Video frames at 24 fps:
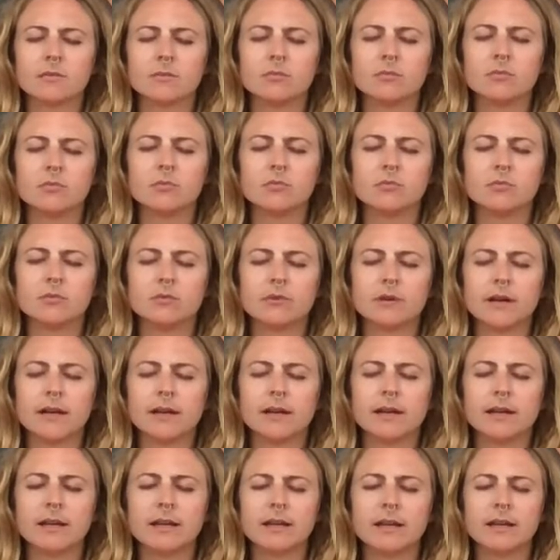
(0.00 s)

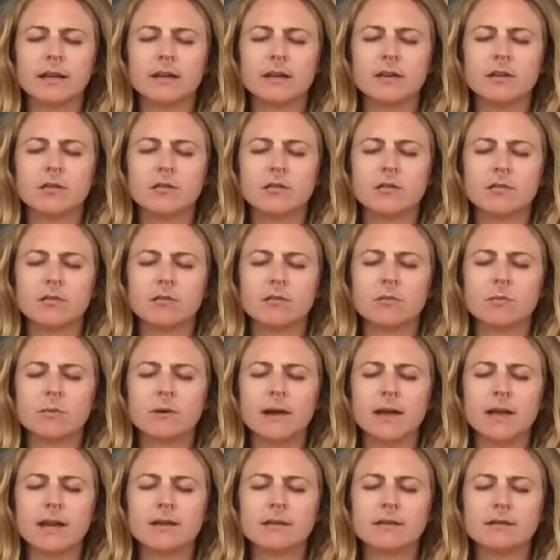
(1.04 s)
bringing your
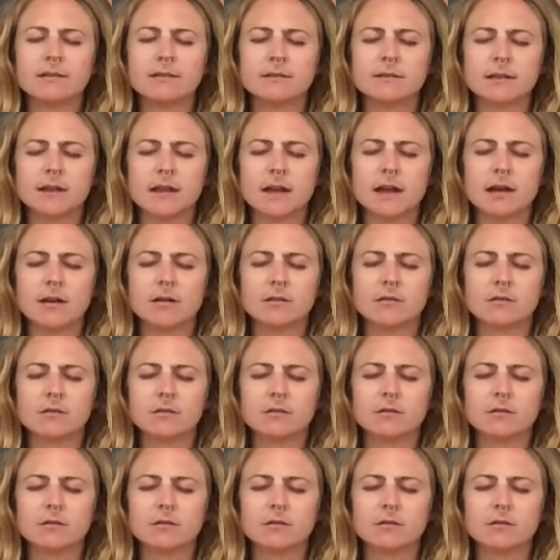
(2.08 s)
awareness now